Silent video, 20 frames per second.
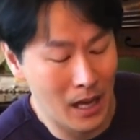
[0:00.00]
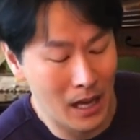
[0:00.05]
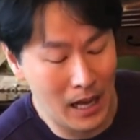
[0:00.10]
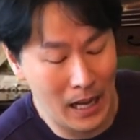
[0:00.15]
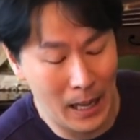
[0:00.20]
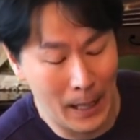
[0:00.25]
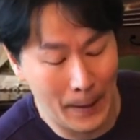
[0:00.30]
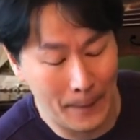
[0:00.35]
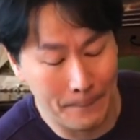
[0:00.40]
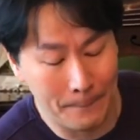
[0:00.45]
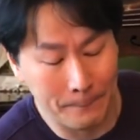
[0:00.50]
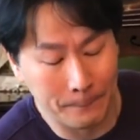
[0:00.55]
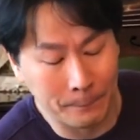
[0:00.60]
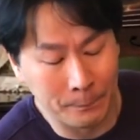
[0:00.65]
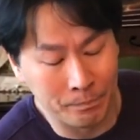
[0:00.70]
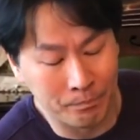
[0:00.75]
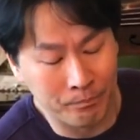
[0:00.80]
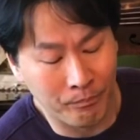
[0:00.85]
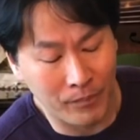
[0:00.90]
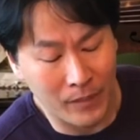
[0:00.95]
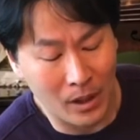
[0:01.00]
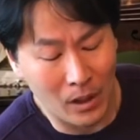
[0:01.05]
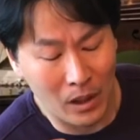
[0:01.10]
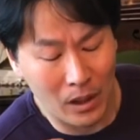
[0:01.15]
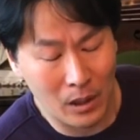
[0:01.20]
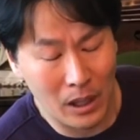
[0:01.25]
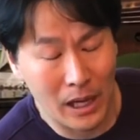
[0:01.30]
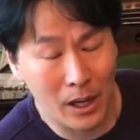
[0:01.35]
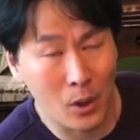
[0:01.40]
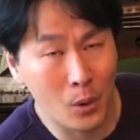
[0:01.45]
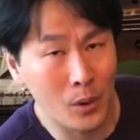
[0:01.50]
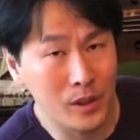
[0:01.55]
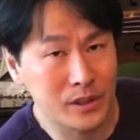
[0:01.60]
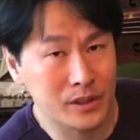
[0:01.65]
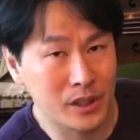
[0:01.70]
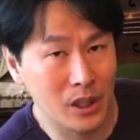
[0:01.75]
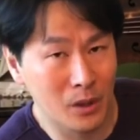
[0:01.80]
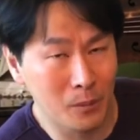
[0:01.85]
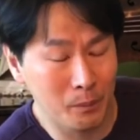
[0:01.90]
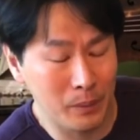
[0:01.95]
I always
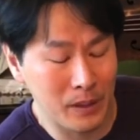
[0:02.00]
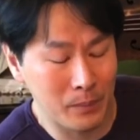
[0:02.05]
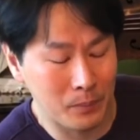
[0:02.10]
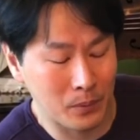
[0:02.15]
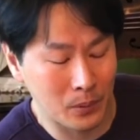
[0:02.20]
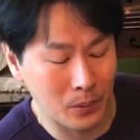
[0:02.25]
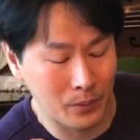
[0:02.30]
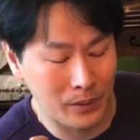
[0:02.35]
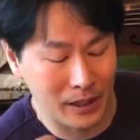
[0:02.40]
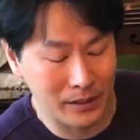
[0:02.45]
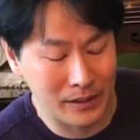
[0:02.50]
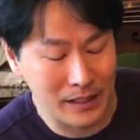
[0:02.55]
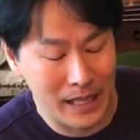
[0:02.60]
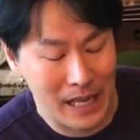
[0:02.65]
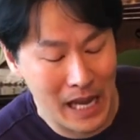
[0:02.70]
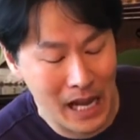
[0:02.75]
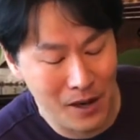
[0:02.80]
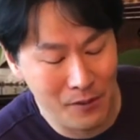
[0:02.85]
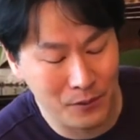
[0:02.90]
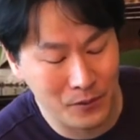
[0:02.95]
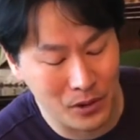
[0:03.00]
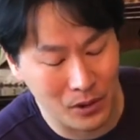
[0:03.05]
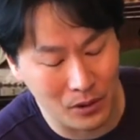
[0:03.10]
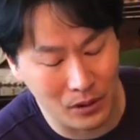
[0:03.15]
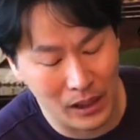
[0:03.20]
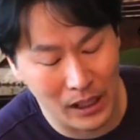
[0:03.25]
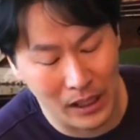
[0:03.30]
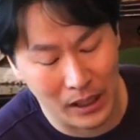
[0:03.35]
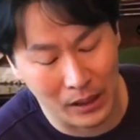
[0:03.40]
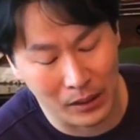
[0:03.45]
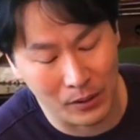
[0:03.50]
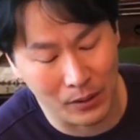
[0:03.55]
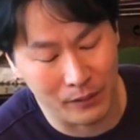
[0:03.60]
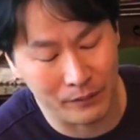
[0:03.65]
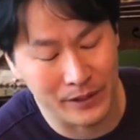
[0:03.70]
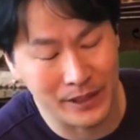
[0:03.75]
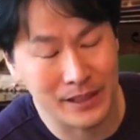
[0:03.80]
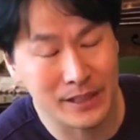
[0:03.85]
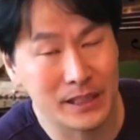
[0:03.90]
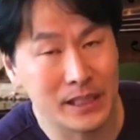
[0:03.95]
tell people that the after length of
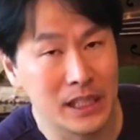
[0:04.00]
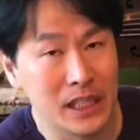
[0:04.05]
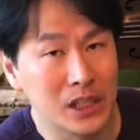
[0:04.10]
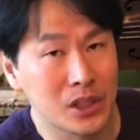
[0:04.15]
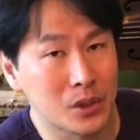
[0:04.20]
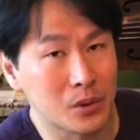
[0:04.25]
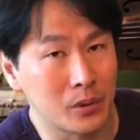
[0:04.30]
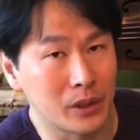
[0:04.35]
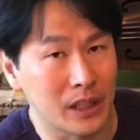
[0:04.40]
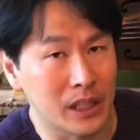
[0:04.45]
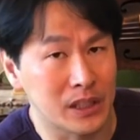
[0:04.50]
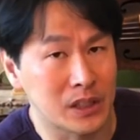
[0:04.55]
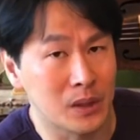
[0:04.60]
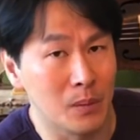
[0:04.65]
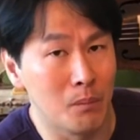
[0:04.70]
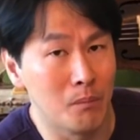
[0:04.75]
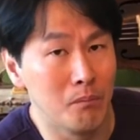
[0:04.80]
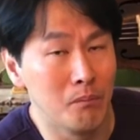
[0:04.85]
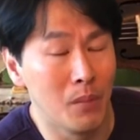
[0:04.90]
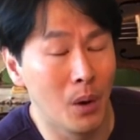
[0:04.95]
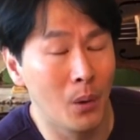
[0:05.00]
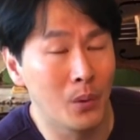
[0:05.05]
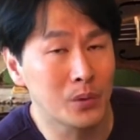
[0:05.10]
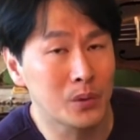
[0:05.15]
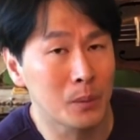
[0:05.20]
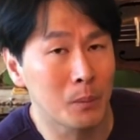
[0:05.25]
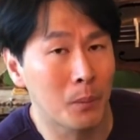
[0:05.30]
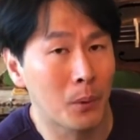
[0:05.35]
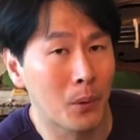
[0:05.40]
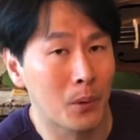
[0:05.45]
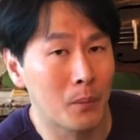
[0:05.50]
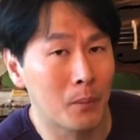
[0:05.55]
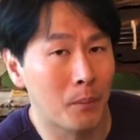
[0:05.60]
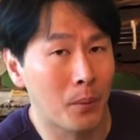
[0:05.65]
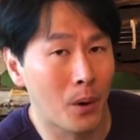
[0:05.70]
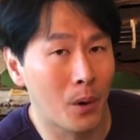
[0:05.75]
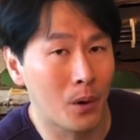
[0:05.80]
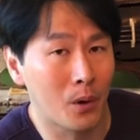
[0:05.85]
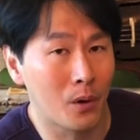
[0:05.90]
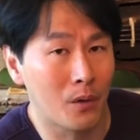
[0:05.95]
the C string is the most important
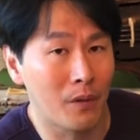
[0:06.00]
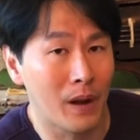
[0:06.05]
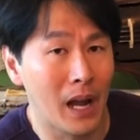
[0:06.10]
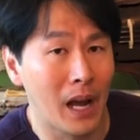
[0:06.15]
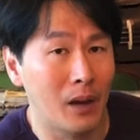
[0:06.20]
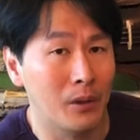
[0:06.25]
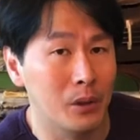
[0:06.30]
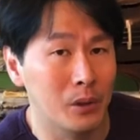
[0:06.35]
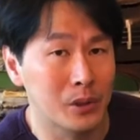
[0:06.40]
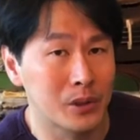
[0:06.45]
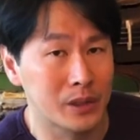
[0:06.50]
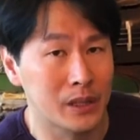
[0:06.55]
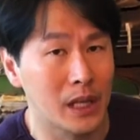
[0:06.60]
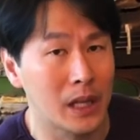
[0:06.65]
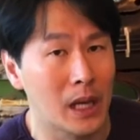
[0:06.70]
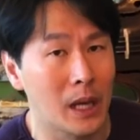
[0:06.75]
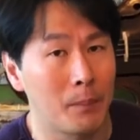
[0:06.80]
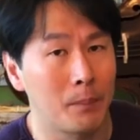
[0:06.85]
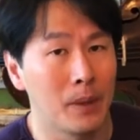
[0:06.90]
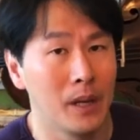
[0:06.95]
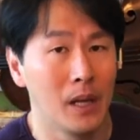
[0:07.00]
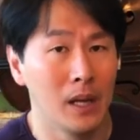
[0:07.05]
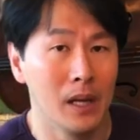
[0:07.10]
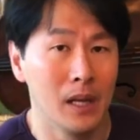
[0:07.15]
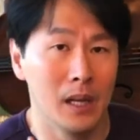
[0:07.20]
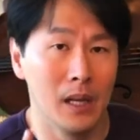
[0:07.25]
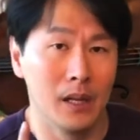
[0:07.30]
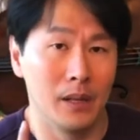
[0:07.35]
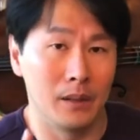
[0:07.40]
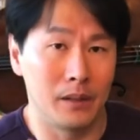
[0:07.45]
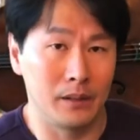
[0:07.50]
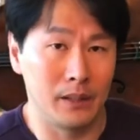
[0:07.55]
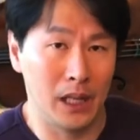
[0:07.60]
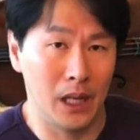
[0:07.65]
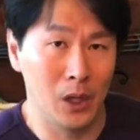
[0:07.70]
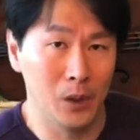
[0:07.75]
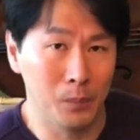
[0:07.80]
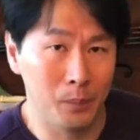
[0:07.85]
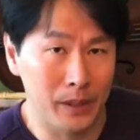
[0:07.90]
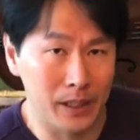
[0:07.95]
part of how you set up the
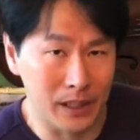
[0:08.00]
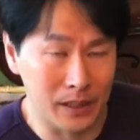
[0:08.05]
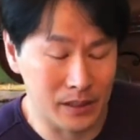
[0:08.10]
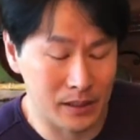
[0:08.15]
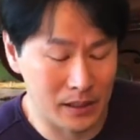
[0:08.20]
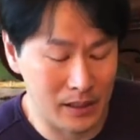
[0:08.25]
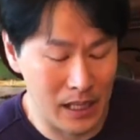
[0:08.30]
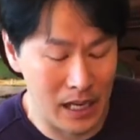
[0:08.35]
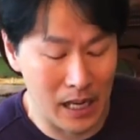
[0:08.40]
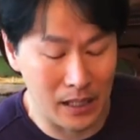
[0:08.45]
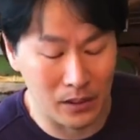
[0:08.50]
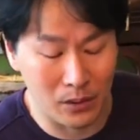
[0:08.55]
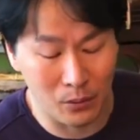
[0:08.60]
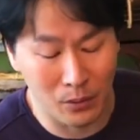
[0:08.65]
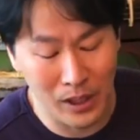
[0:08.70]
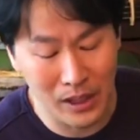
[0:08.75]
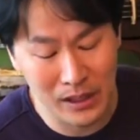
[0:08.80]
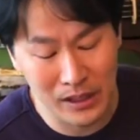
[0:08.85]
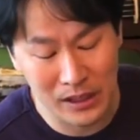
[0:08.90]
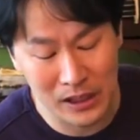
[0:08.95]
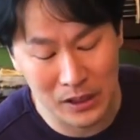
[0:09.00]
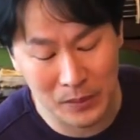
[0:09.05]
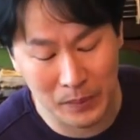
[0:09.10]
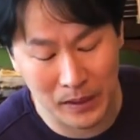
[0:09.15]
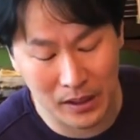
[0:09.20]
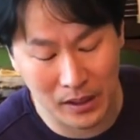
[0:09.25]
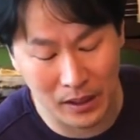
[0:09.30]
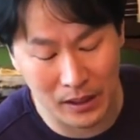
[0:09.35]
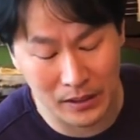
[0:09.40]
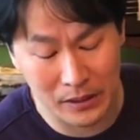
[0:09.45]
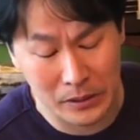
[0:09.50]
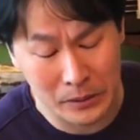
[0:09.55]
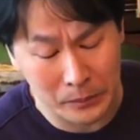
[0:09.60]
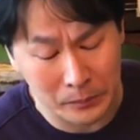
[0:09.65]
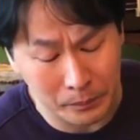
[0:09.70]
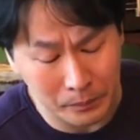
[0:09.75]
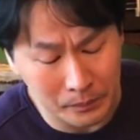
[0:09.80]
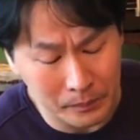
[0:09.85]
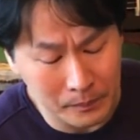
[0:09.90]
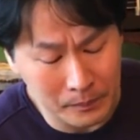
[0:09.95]
tailpiece. And the reason is because
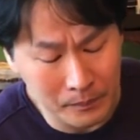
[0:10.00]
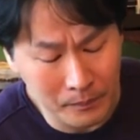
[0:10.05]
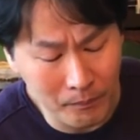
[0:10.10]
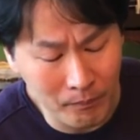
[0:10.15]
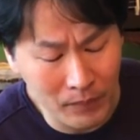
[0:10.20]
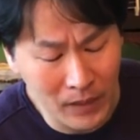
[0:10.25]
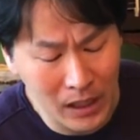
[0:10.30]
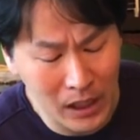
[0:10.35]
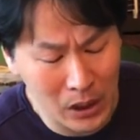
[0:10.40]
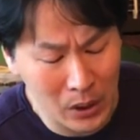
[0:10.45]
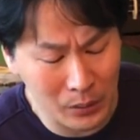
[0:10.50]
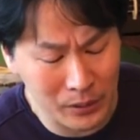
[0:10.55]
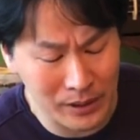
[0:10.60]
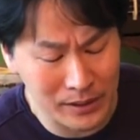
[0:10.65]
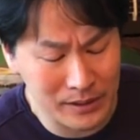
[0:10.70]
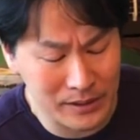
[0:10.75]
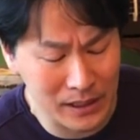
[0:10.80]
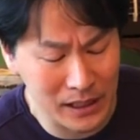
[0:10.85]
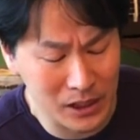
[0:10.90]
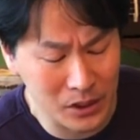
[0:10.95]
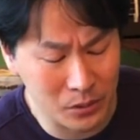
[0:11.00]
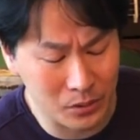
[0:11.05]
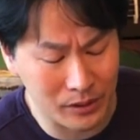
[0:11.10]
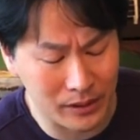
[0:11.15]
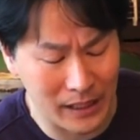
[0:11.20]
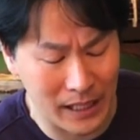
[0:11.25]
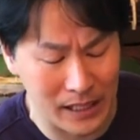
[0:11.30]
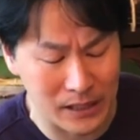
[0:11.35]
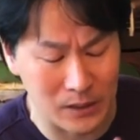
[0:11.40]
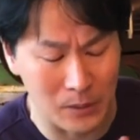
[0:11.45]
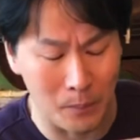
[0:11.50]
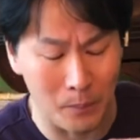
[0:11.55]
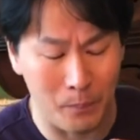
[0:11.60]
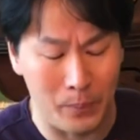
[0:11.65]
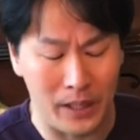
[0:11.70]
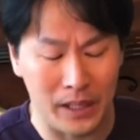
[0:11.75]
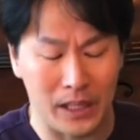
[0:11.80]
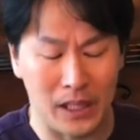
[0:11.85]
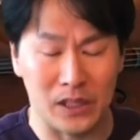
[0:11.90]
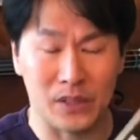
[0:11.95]
the C string has the
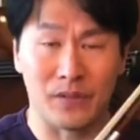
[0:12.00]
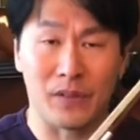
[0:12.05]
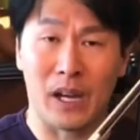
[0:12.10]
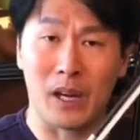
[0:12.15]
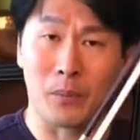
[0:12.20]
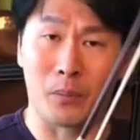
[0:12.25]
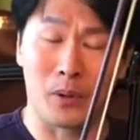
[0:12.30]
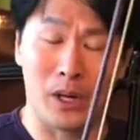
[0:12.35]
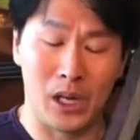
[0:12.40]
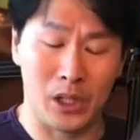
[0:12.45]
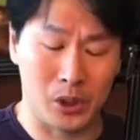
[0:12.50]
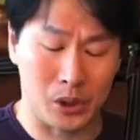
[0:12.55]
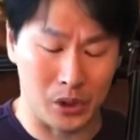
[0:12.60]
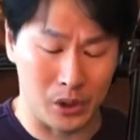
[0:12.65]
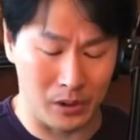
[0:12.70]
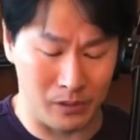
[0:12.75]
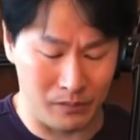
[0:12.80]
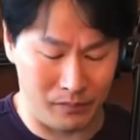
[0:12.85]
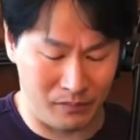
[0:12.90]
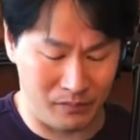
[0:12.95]
biggest vibration.